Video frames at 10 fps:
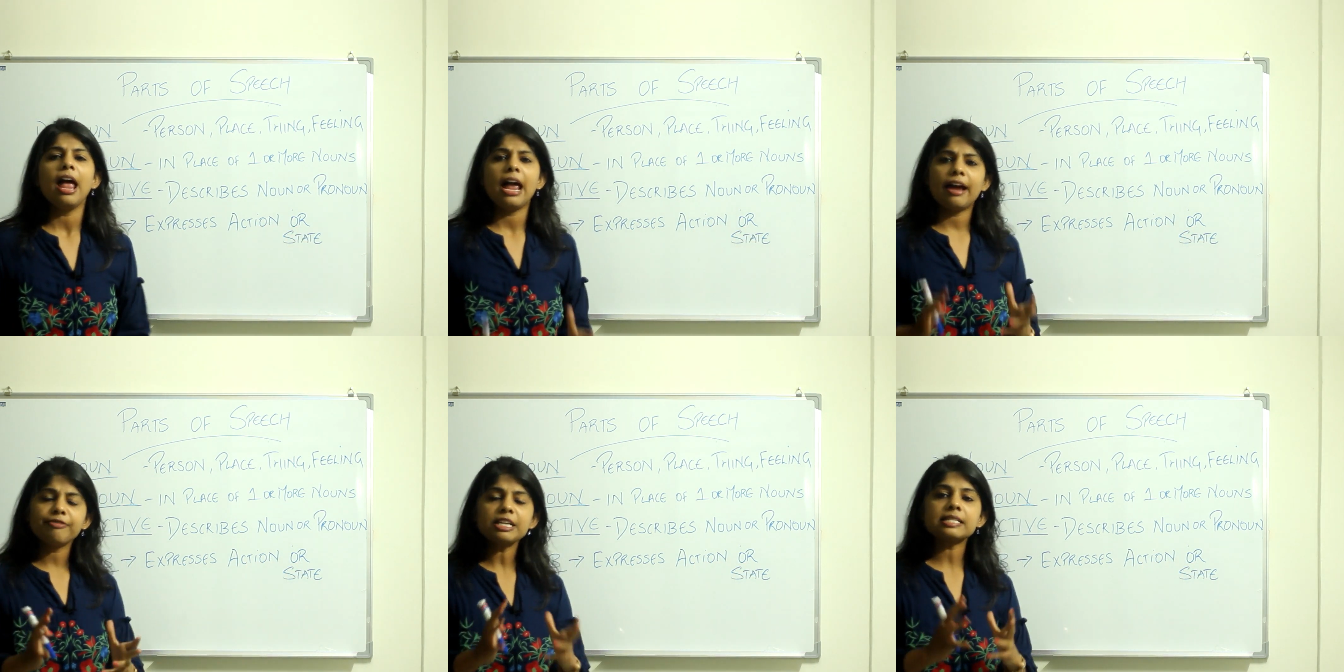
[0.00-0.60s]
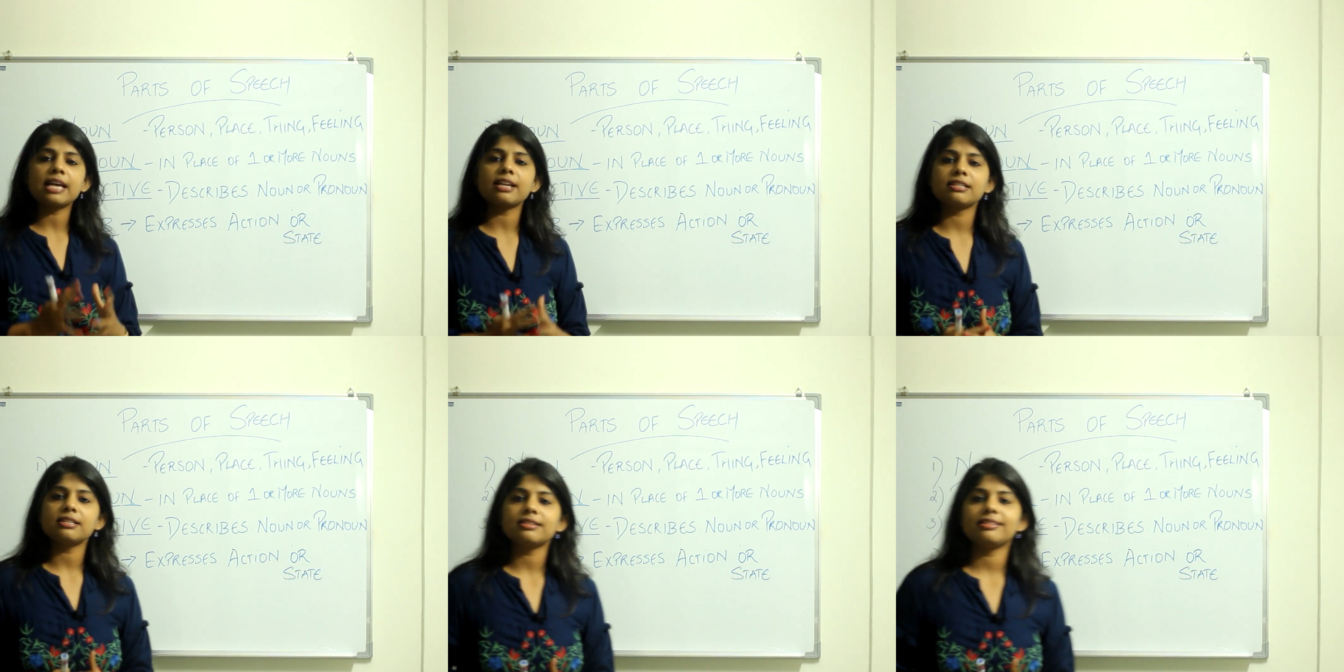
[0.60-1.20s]
Every
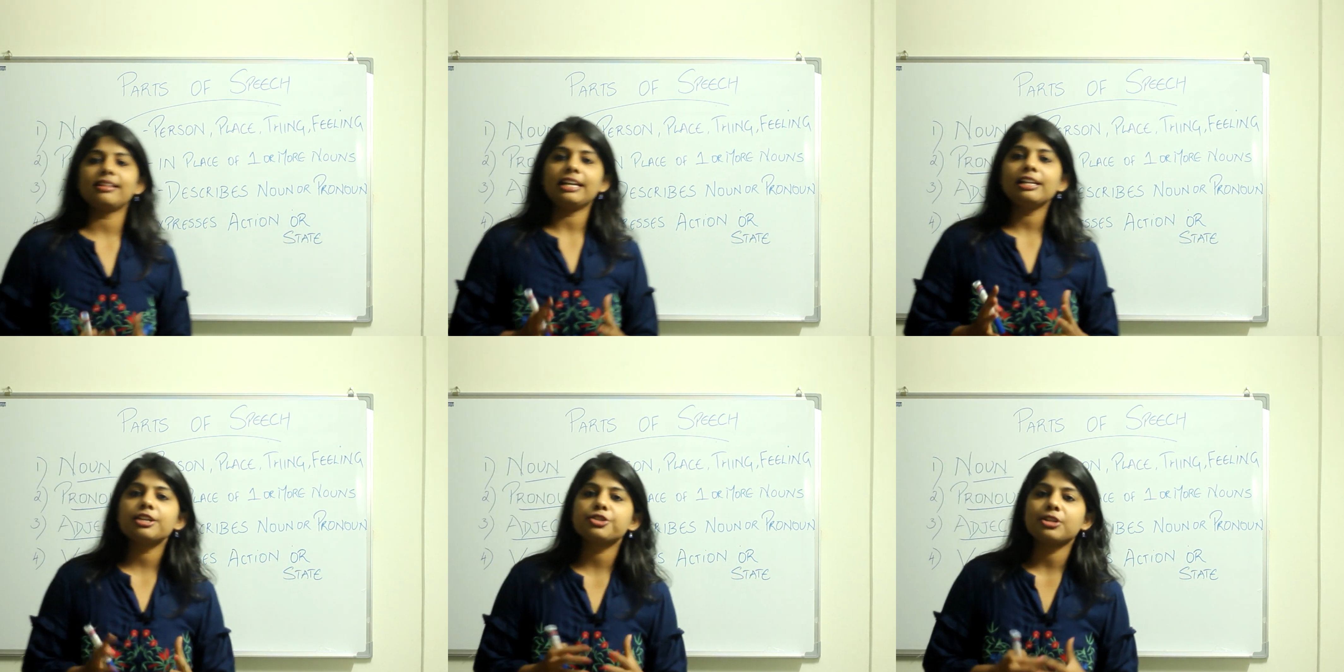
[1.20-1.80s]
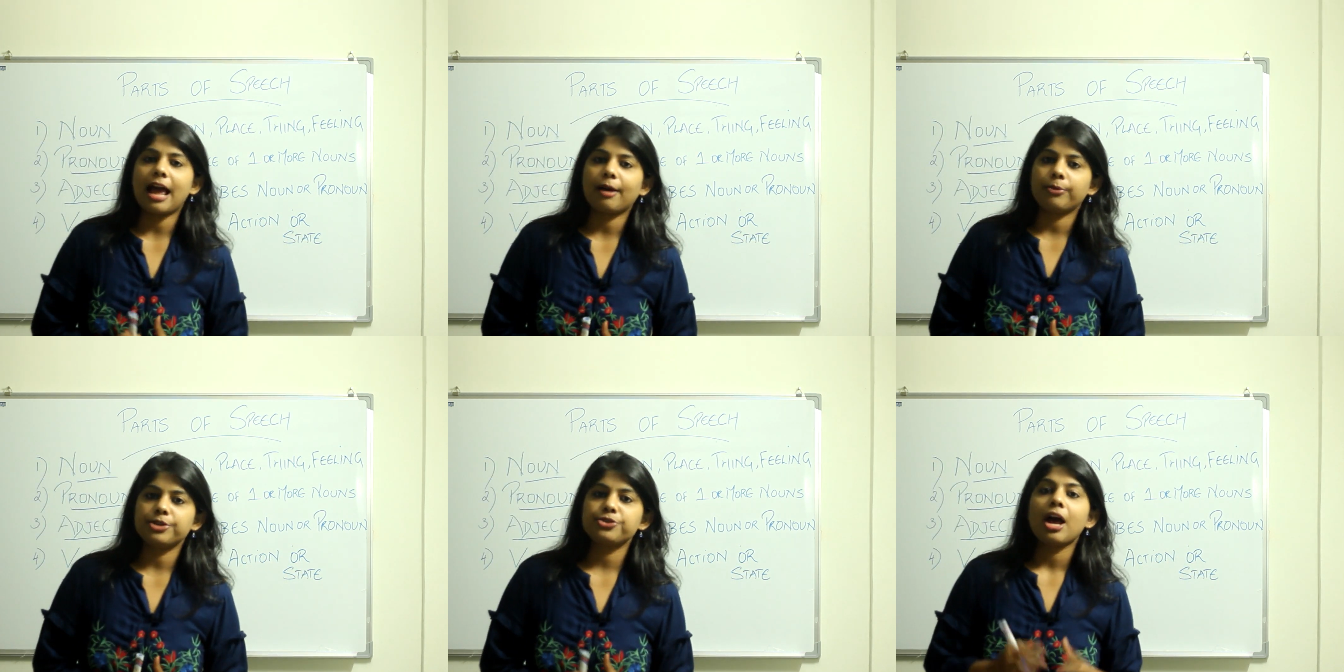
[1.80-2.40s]
sentence in the English
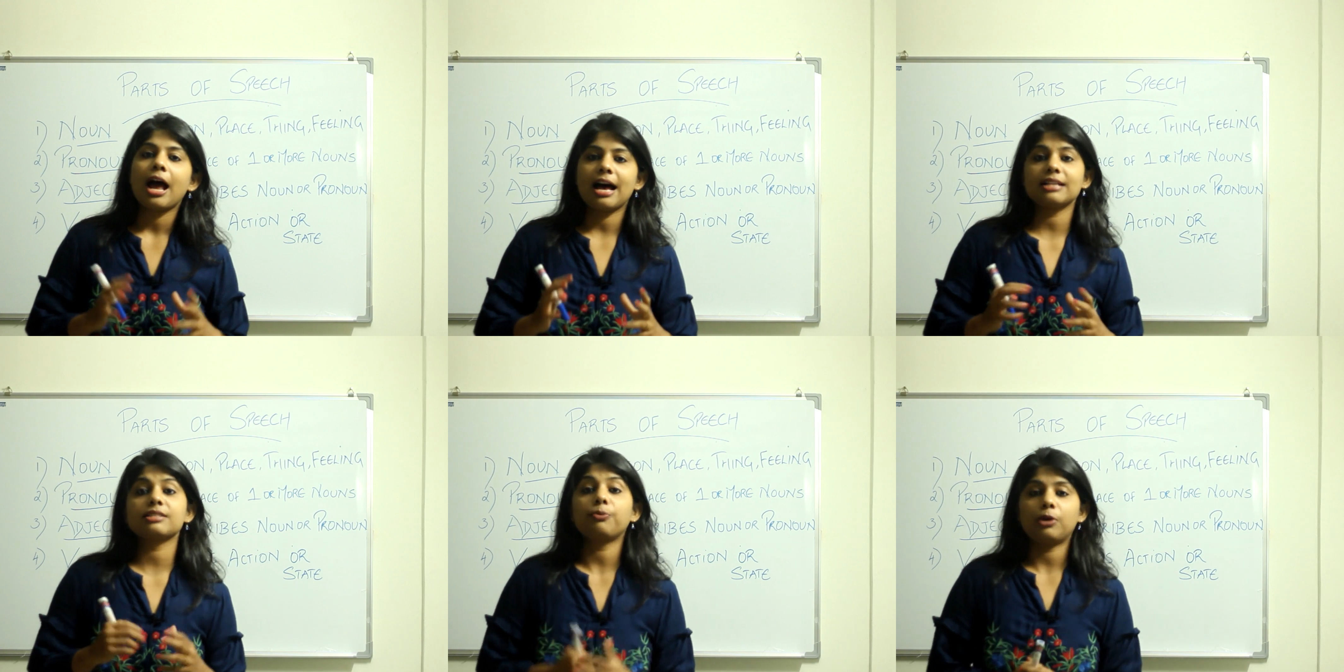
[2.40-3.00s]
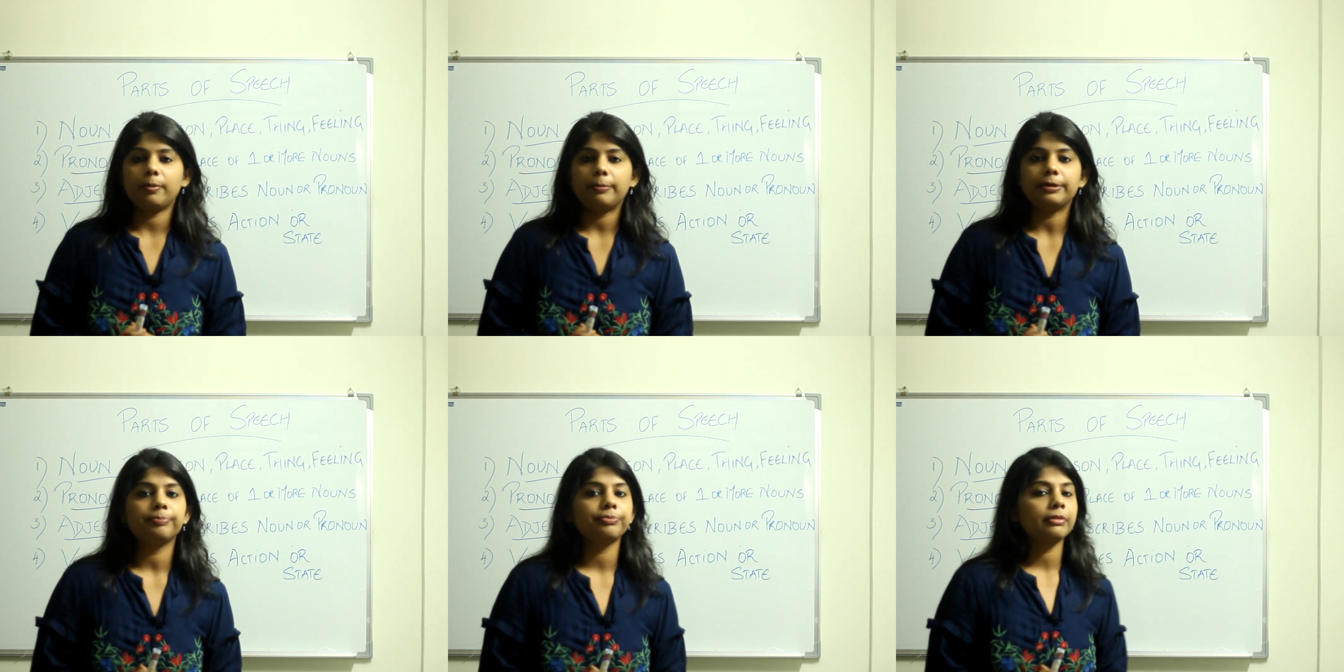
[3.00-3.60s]
language has a verb.
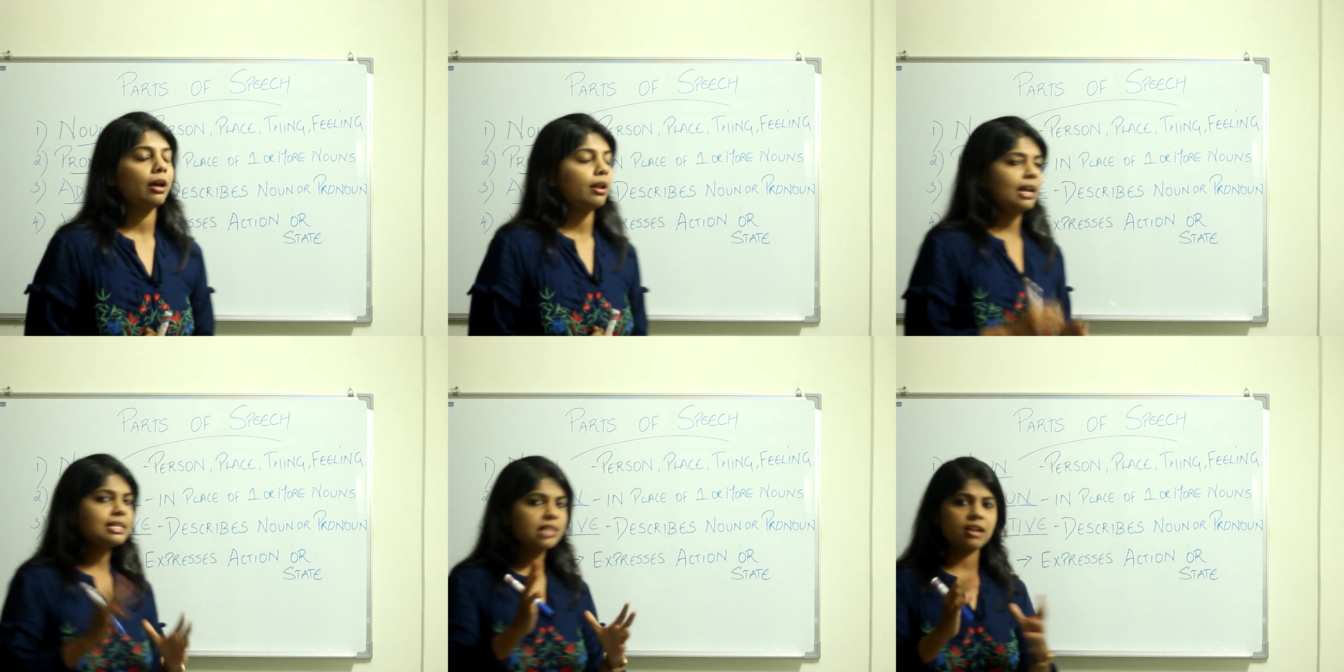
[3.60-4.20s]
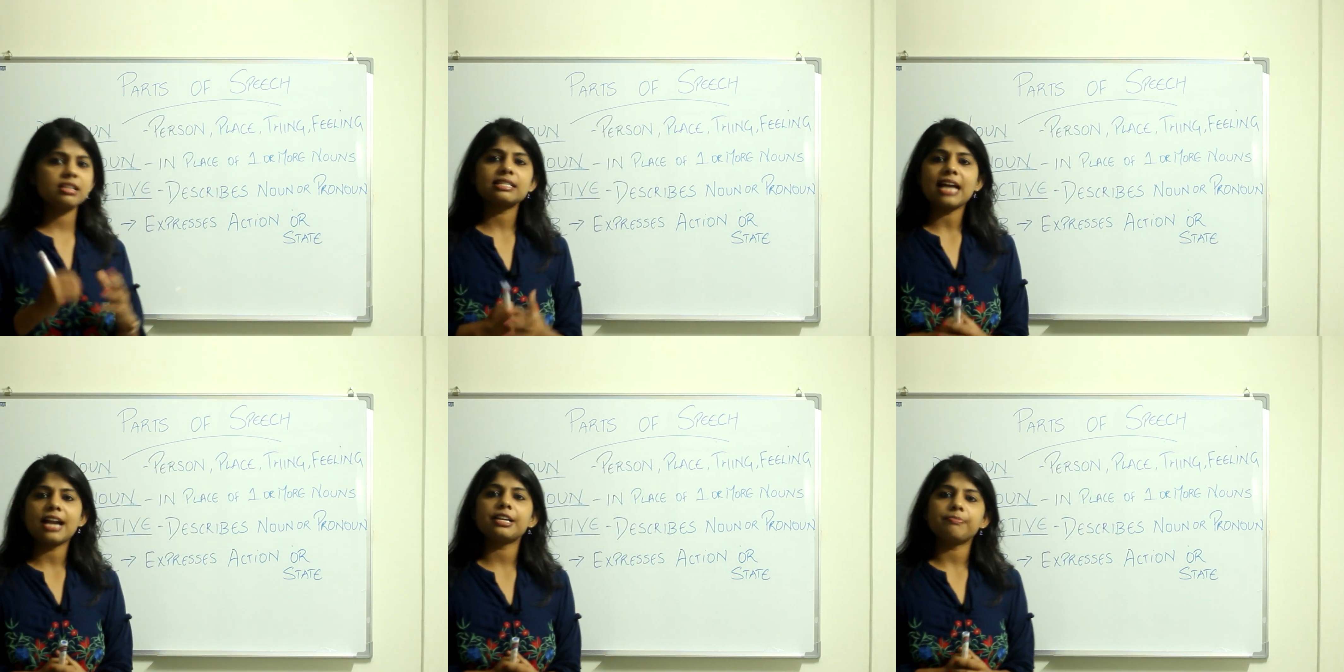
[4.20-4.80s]
Let's
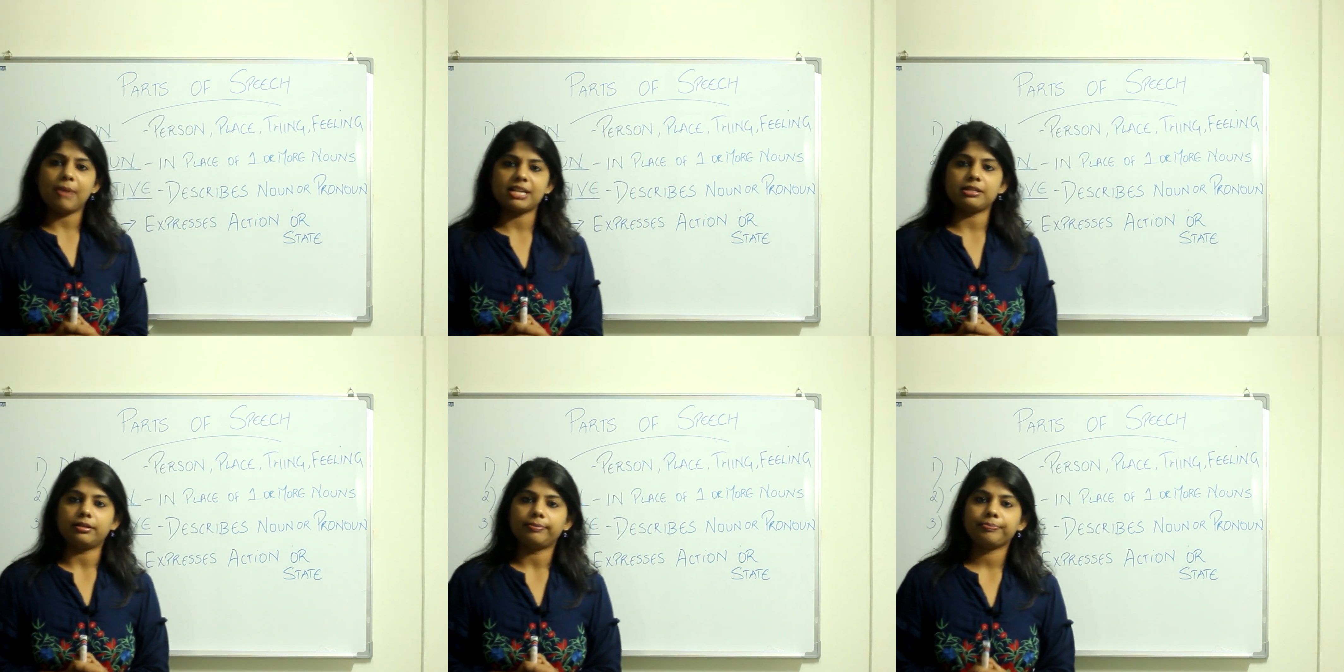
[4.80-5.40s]
understand it better.